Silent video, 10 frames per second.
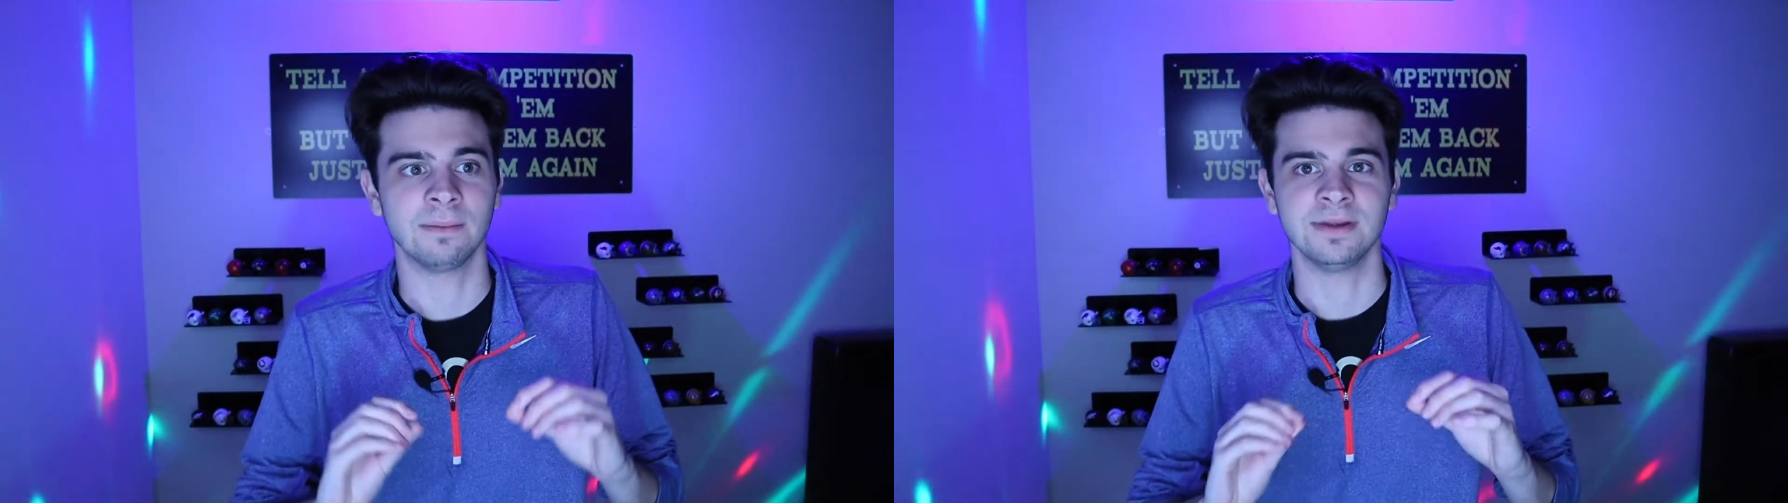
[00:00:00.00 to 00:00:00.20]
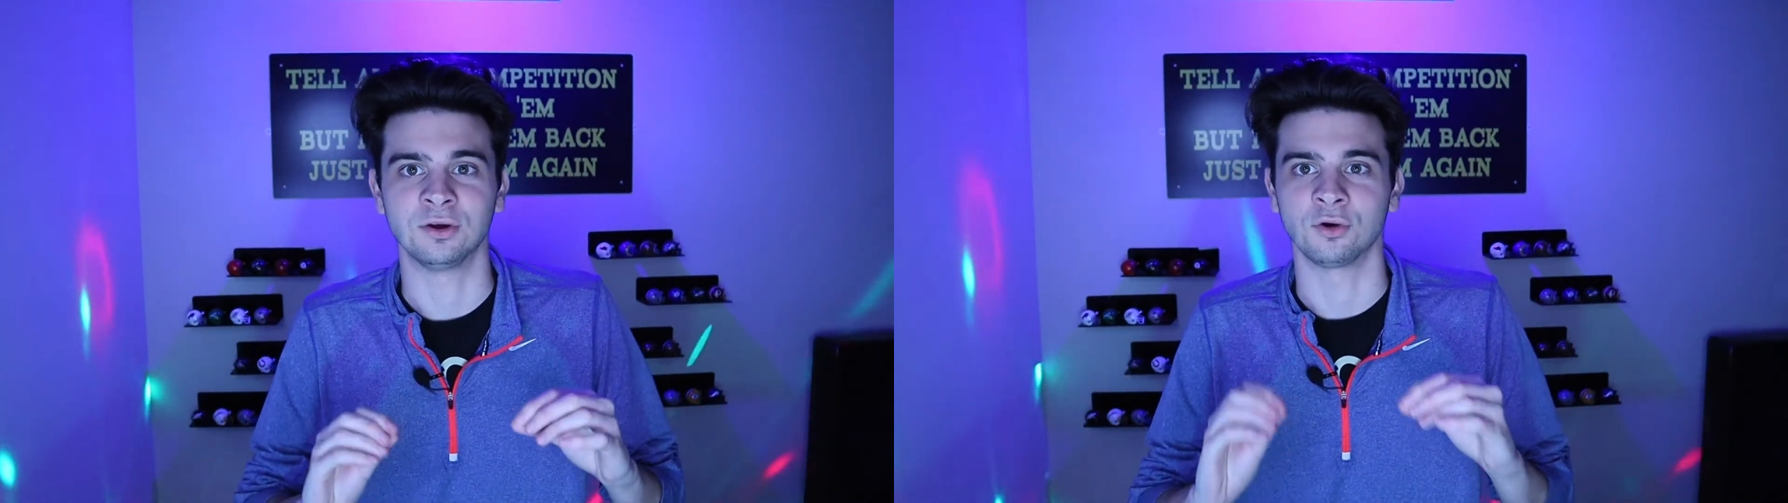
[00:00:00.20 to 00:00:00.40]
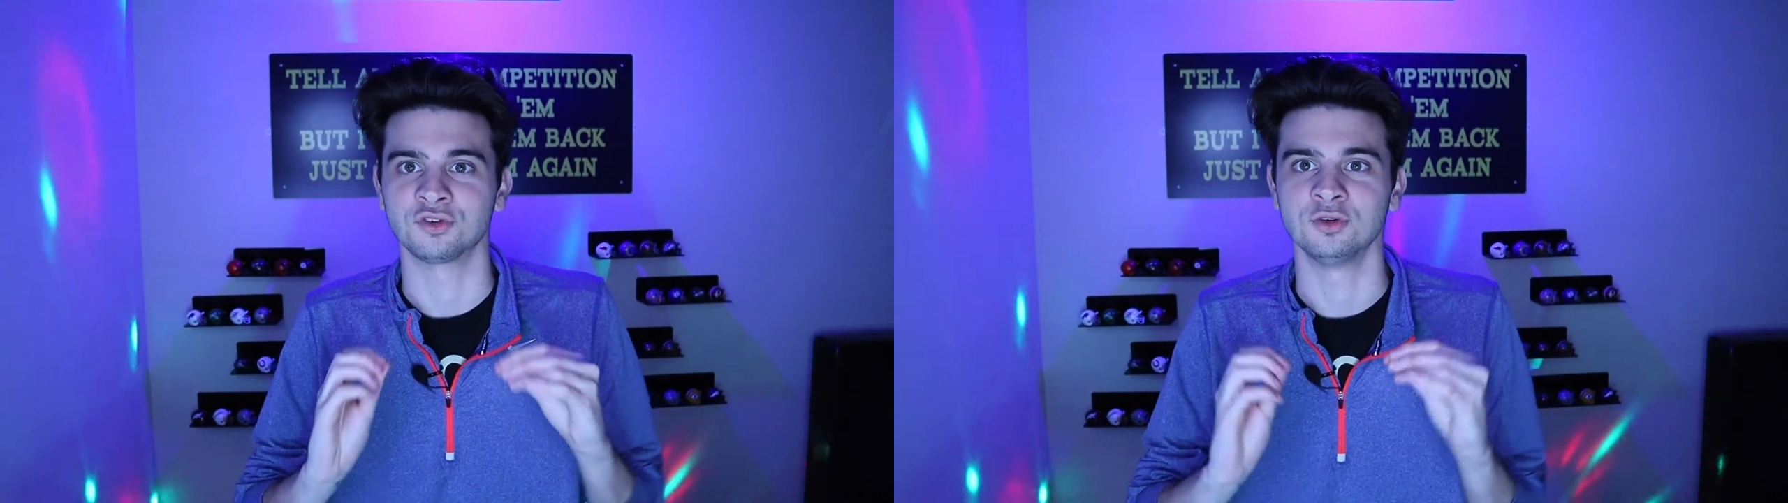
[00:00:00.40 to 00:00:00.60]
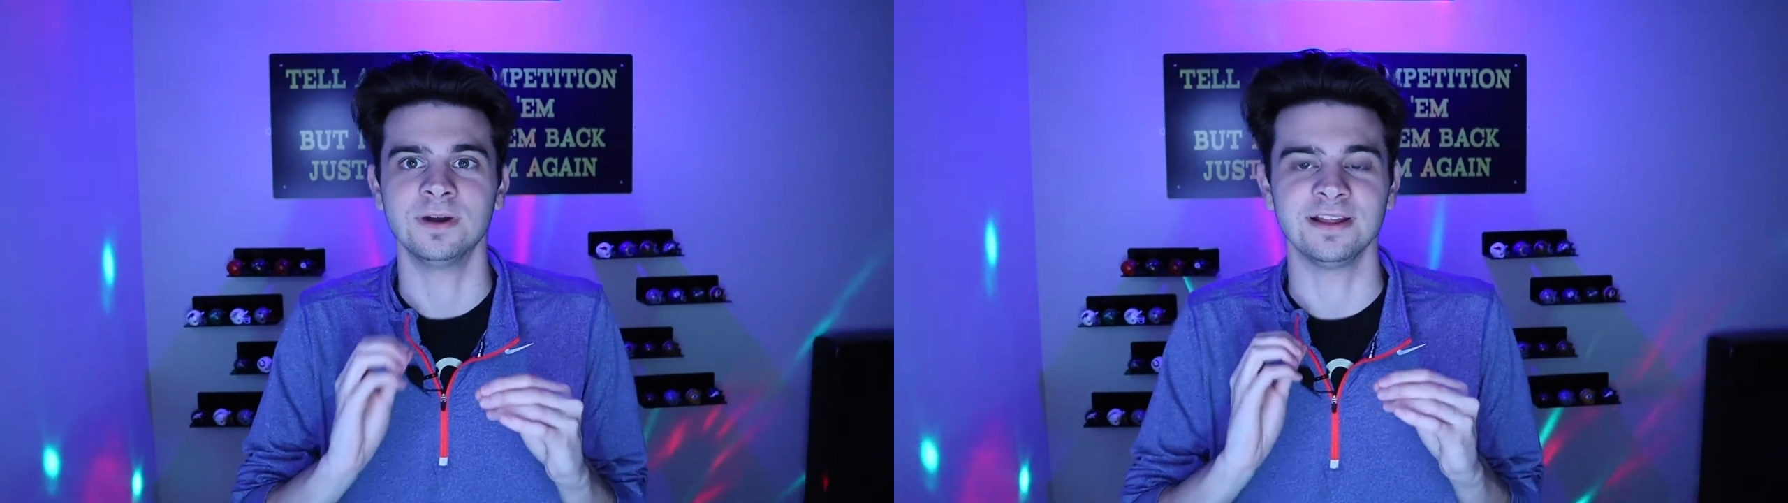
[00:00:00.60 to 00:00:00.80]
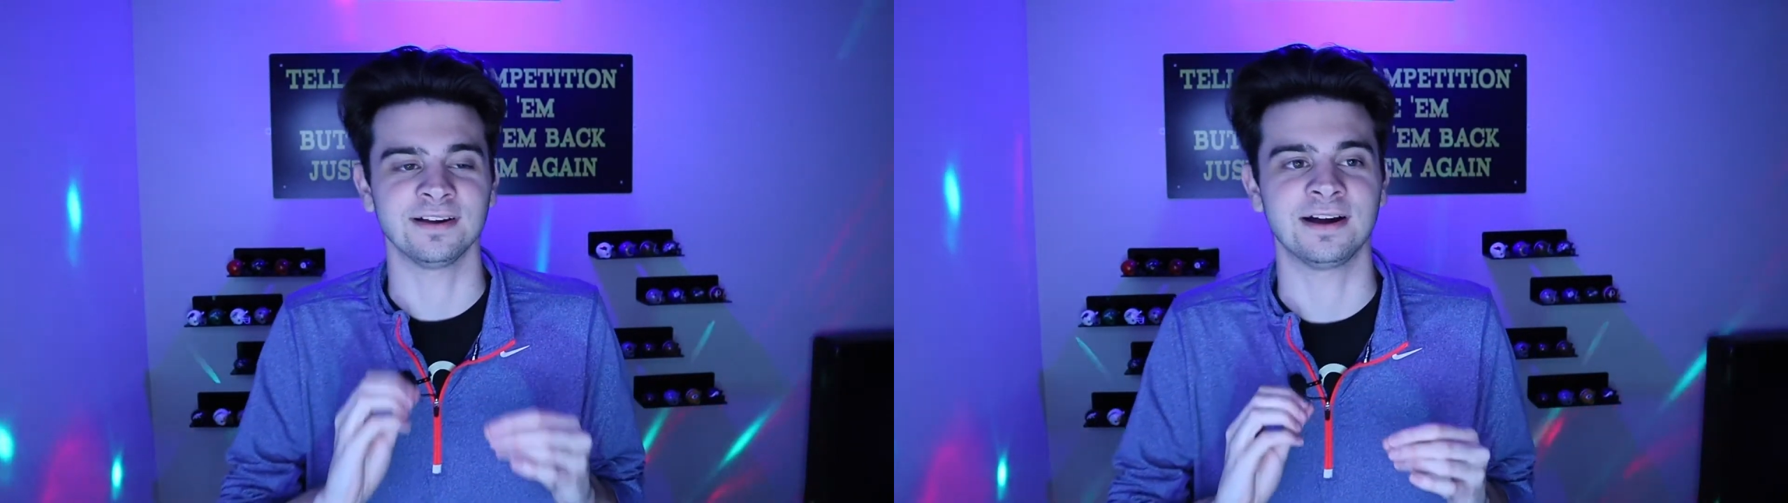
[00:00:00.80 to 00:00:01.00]
by Mecole too
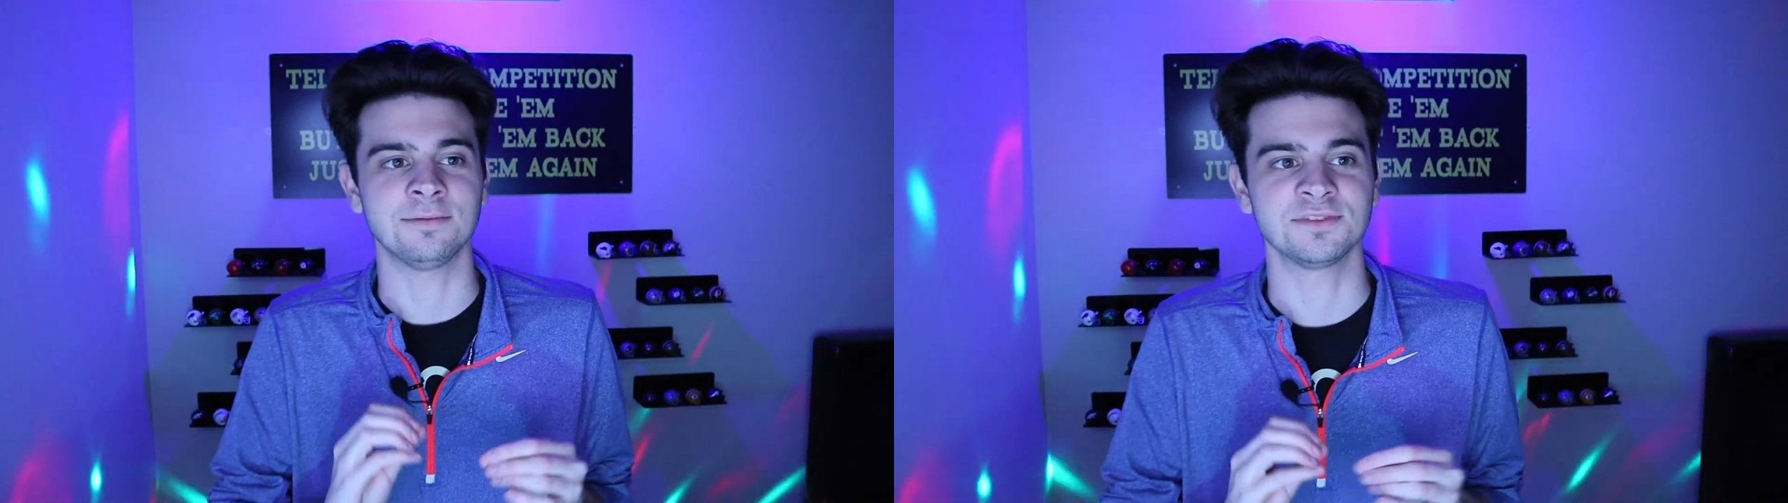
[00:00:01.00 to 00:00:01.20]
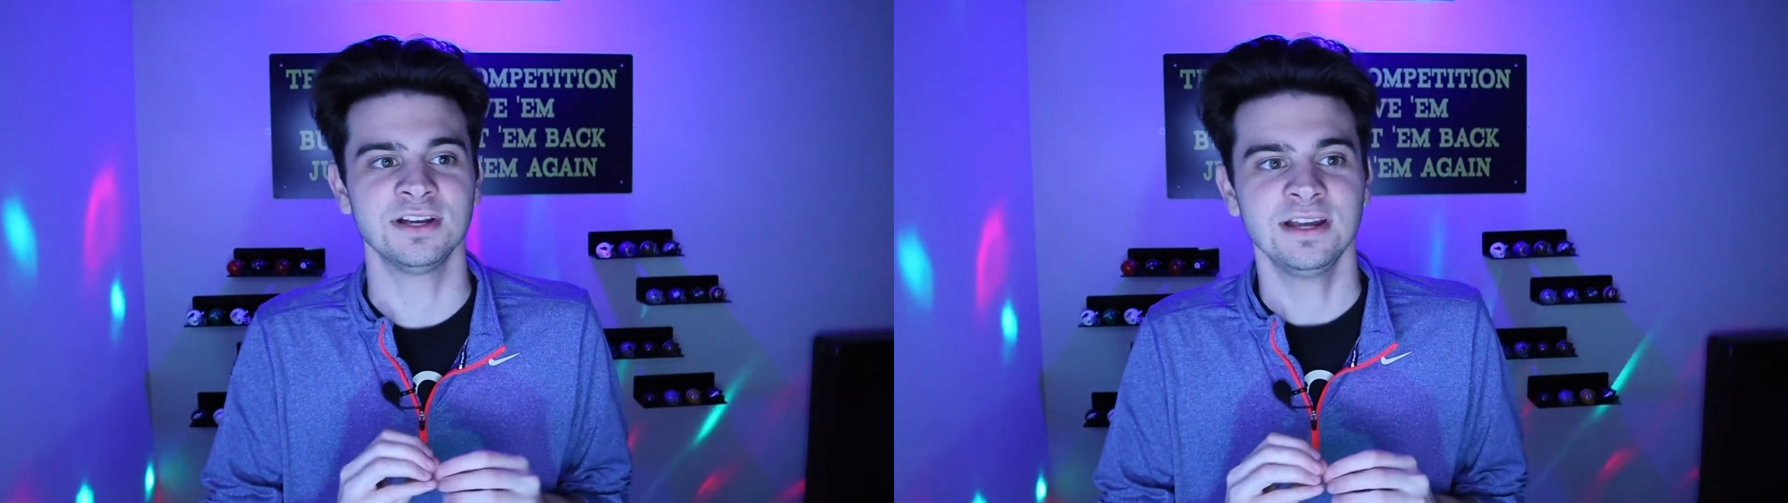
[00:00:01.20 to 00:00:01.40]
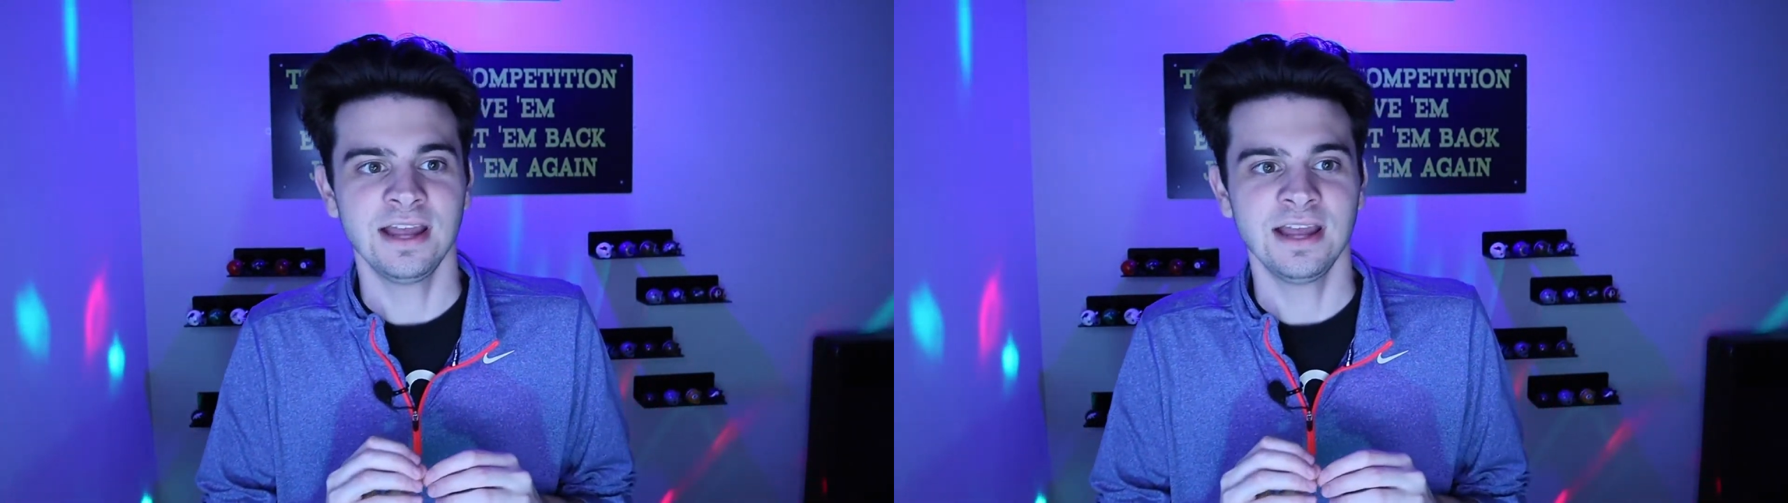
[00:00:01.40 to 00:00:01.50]
many times,